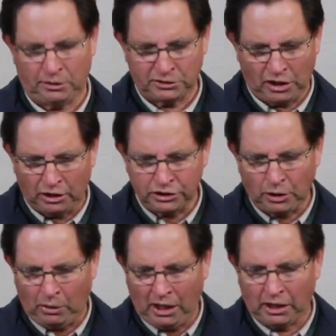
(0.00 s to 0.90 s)
There was
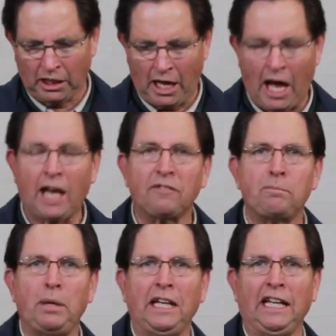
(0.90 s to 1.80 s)
also a lot
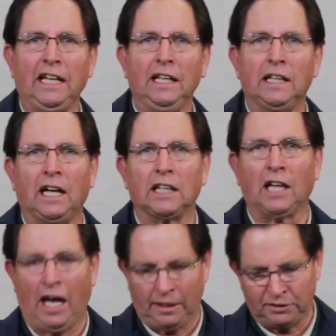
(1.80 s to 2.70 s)
of pitting, a
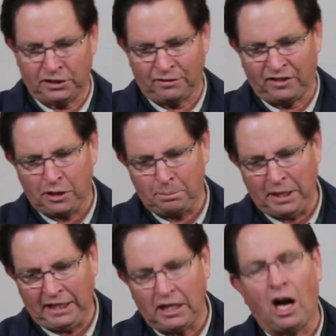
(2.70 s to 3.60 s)
lot of severe
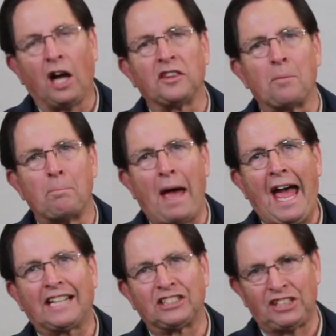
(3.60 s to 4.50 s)
pitting on the
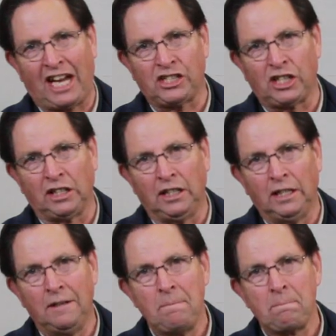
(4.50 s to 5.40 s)
back section
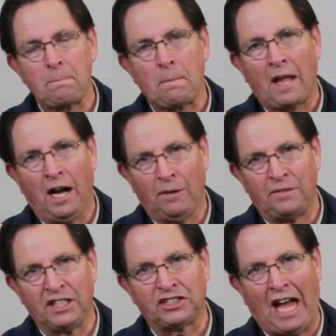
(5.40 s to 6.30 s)

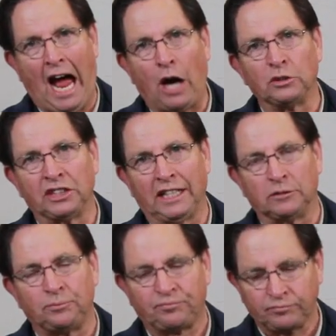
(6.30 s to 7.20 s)
of this housing.
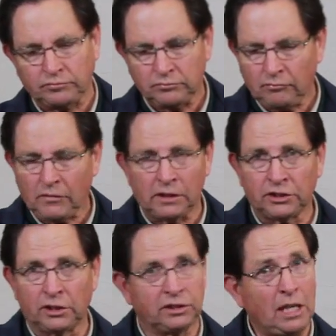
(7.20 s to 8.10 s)

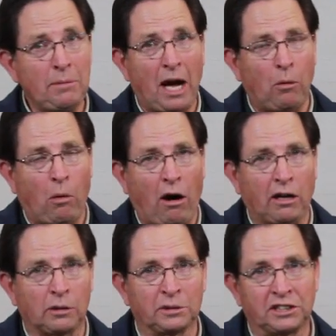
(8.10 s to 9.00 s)
So somehow
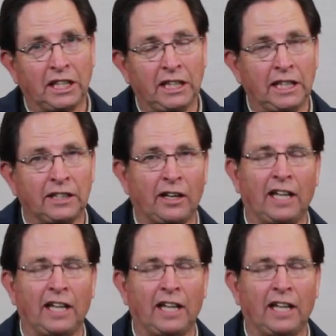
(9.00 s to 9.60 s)
water was getting in there.